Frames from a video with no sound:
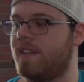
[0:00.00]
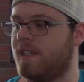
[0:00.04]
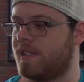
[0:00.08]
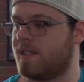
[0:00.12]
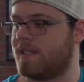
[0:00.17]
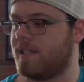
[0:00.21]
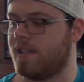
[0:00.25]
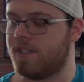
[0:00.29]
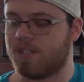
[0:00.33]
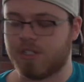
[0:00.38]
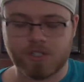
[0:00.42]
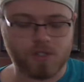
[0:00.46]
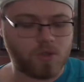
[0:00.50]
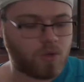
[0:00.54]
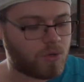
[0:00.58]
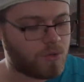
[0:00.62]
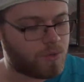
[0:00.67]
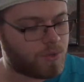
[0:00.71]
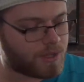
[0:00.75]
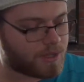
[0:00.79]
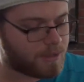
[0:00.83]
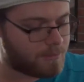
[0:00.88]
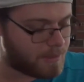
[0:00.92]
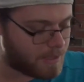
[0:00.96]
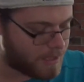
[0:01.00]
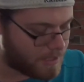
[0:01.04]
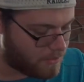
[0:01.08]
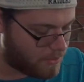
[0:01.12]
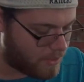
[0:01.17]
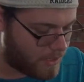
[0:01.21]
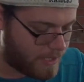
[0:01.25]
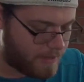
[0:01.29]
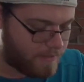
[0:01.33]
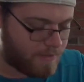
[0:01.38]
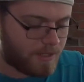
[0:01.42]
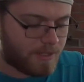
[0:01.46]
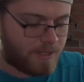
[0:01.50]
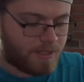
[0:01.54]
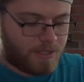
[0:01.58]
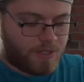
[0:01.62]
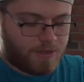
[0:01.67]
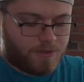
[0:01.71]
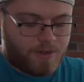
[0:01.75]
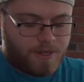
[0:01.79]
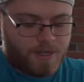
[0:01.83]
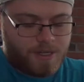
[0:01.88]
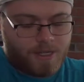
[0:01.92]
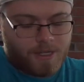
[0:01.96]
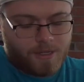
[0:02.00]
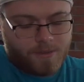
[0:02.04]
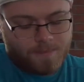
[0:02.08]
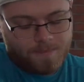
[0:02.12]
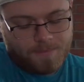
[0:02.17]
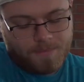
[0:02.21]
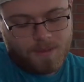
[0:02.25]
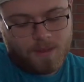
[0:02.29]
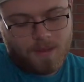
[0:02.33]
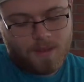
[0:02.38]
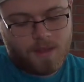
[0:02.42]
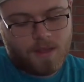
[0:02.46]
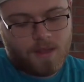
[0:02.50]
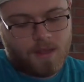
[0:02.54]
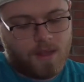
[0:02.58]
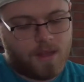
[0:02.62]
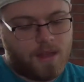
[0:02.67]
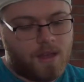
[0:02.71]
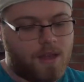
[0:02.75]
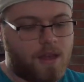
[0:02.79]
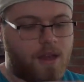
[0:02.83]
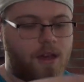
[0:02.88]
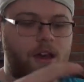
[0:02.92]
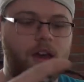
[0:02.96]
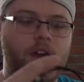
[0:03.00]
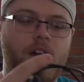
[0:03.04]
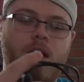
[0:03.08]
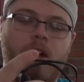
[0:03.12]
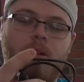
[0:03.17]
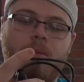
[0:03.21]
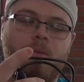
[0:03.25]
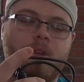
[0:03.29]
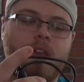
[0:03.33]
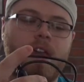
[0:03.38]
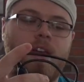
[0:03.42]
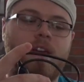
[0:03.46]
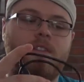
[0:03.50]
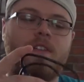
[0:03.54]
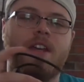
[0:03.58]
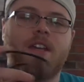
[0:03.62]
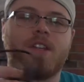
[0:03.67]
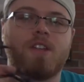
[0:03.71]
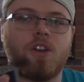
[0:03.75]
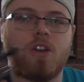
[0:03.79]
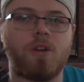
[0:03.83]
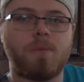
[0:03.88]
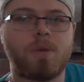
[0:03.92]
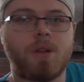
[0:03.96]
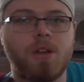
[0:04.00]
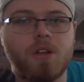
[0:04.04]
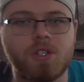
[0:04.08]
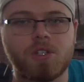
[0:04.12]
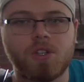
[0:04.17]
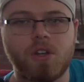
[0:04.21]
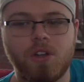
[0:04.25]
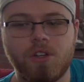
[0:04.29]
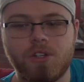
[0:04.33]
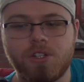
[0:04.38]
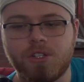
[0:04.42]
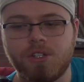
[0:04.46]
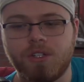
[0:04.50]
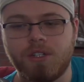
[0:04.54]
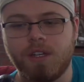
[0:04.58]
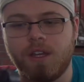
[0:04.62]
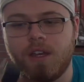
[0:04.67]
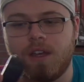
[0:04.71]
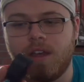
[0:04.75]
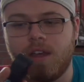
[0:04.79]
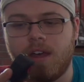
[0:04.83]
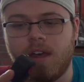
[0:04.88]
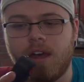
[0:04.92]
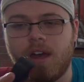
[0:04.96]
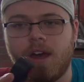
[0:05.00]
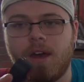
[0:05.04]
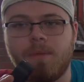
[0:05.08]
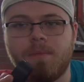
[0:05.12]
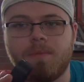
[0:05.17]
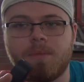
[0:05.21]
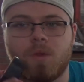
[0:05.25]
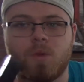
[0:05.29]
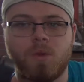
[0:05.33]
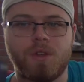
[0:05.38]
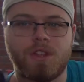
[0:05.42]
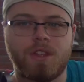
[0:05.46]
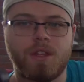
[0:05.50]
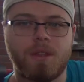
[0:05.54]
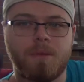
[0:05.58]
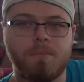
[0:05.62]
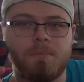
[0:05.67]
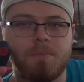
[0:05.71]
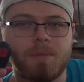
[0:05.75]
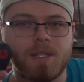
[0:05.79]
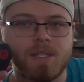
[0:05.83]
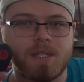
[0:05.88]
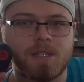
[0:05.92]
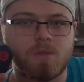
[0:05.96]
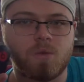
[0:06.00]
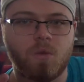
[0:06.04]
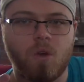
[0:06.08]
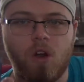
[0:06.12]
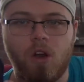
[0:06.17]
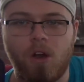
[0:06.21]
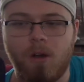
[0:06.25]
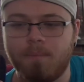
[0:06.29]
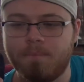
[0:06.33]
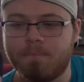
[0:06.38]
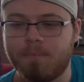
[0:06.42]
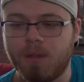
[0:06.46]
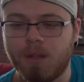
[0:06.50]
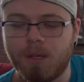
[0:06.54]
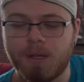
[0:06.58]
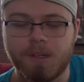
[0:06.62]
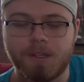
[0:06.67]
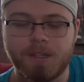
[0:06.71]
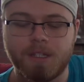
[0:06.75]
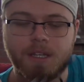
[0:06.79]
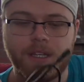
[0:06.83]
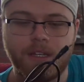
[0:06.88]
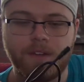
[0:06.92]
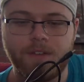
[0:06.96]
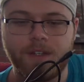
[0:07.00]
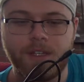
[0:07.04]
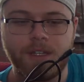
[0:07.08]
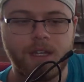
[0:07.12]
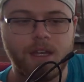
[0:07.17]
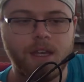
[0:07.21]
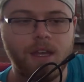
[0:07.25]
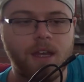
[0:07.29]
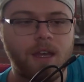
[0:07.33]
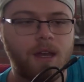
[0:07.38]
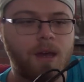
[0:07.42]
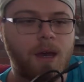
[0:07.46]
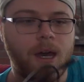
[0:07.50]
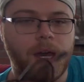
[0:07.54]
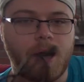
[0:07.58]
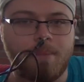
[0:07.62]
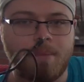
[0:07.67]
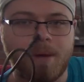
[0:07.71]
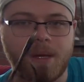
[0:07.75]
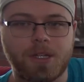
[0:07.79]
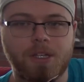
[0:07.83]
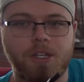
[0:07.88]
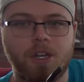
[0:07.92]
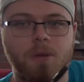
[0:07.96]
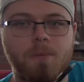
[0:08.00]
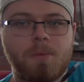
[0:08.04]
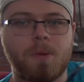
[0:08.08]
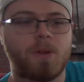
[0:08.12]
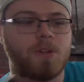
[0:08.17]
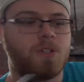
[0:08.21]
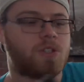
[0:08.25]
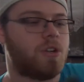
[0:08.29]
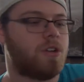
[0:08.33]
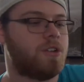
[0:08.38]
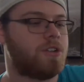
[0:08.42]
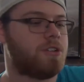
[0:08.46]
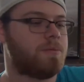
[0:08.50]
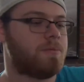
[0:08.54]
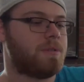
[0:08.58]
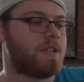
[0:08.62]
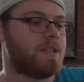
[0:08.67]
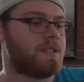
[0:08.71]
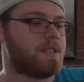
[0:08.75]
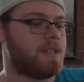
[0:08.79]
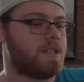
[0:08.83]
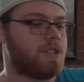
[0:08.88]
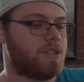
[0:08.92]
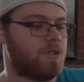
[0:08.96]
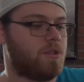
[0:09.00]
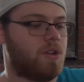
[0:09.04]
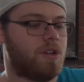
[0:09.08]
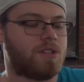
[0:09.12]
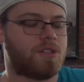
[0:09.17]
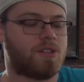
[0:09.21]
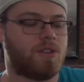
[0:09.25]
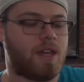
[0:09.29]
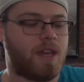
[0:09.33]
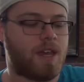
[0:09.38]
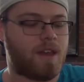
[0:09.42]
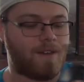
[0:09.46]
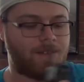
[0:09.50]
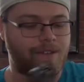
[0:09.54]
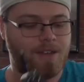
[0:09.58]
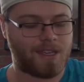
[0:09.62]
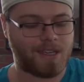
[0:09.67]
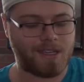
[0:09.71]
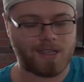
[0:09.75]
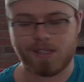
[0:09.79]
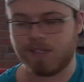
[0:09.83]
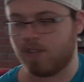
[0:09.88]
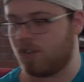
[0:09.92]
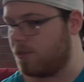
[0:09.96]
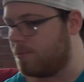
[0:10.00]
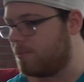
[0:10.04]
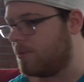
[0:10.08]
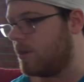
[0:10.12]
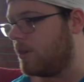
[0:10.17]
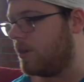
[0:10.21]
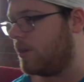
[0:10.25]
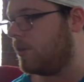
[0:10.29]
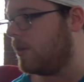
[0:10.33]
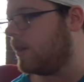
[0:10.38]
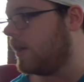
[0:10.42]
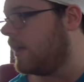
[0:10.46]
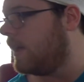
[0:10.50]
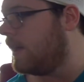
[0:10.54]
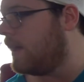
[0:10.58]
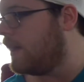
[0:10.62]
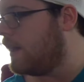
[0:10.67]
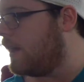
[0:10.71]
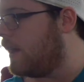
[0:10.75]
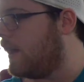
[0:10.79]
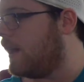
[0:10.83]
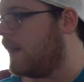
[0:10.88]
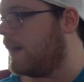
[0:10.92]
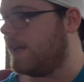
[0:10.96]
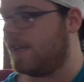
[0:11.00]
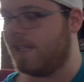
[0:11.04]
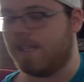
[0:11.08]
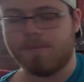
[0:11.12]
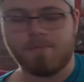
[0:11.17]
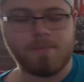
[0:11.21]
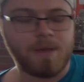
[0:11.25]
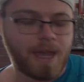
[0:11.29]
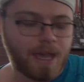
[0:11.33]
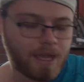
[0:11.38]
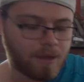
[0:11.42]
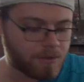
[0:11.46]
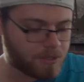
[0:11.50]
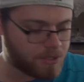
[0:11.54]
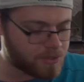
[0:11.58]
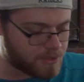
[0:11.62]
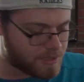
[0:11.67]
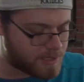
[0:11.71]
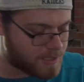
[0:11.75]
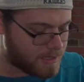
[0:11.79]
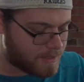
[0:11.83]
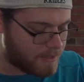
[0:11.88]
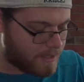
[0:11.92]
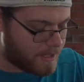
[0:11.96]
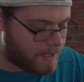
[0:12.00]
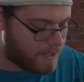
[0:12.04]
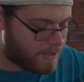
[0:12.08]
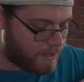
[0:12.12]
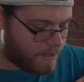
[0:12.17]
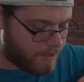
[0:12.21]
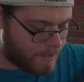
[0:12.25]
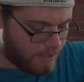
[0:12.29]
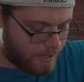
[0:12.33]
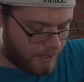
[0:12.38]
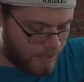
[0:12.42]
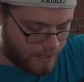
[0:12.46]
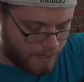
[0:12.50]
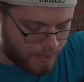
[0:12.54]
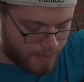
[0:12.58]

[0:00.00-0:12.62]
the extension cord with it, but I don't have it in here right now. We have a GoPro charger with a Beats wall plug on the end of it, but GoPro charger because I do also have a GoPro in the bag, which you'll see later.